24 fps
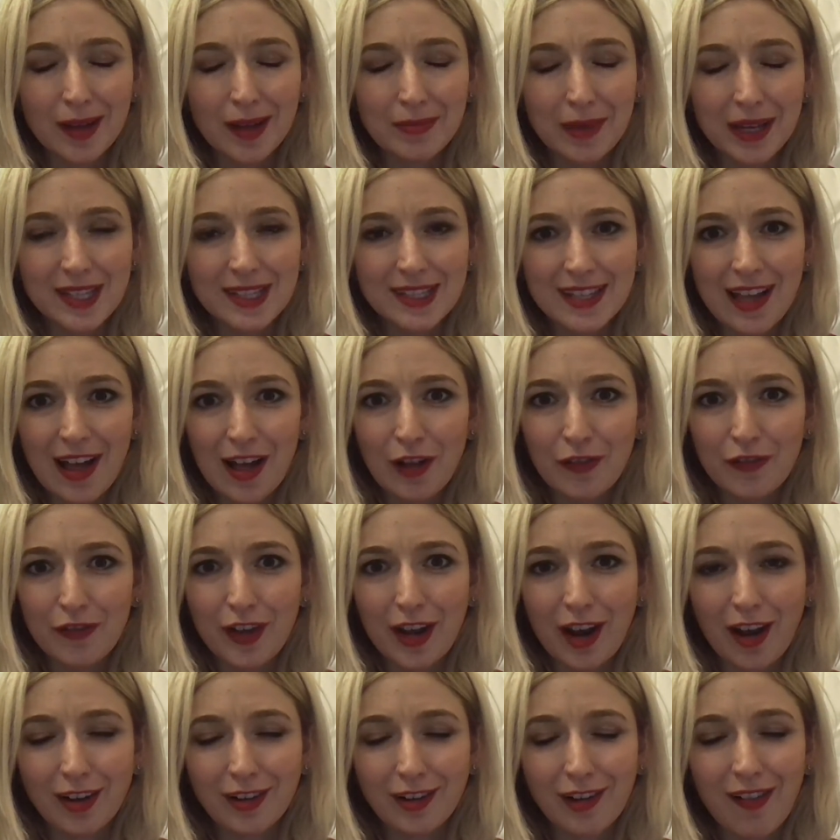on
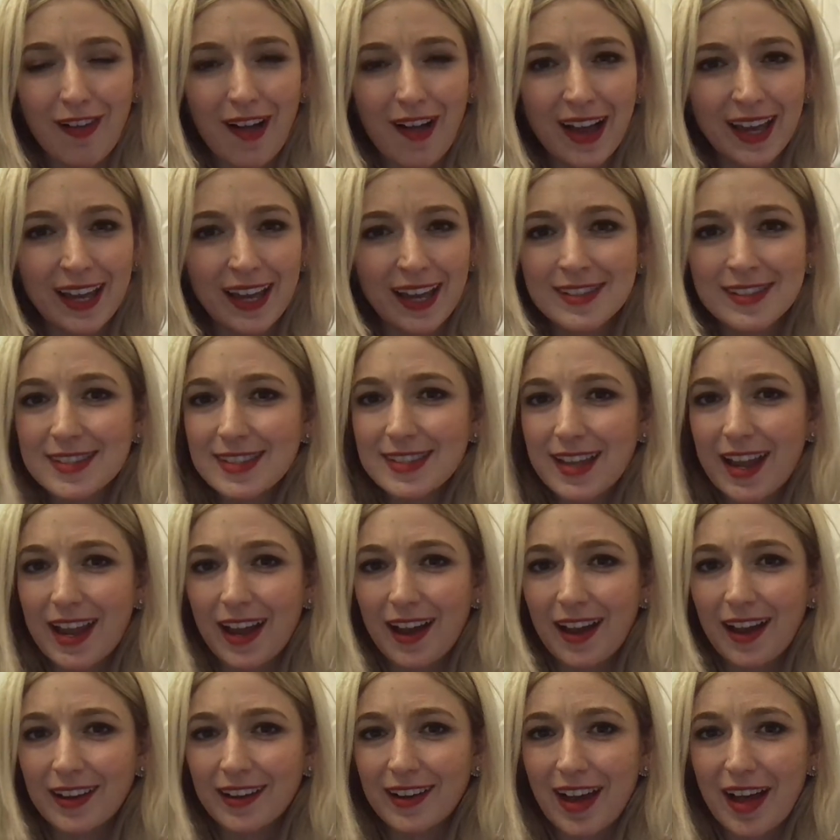myself and on clients,
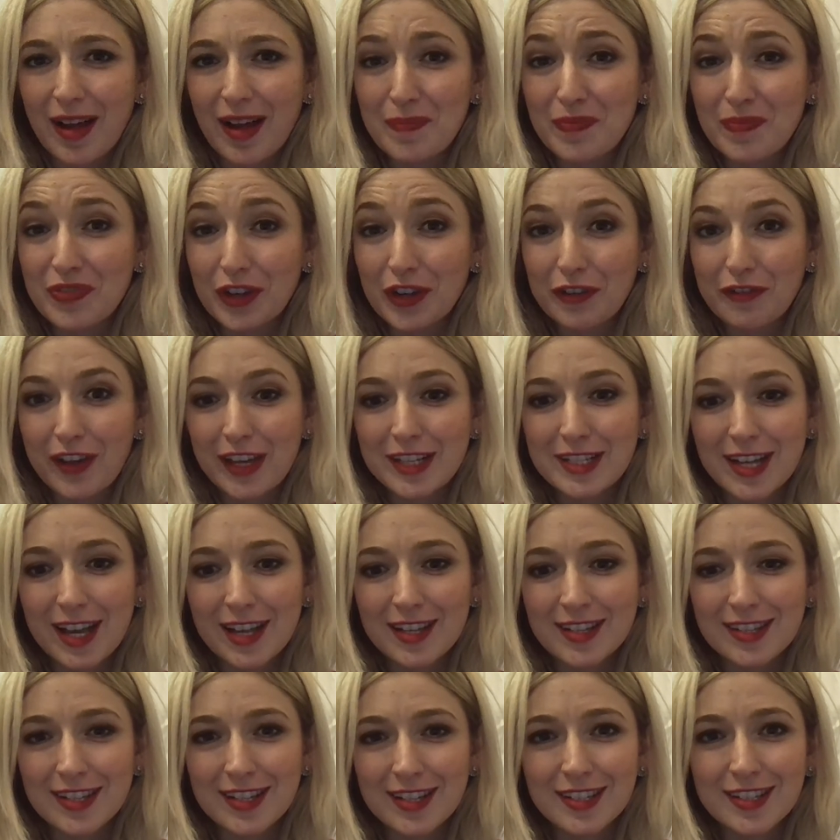and um, they're
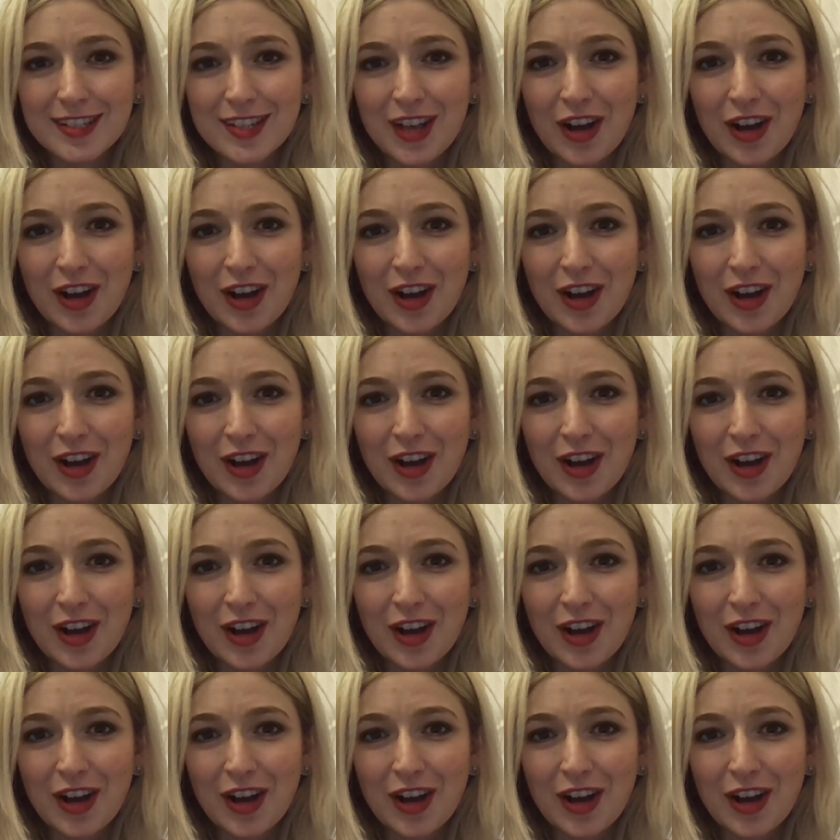fantastic.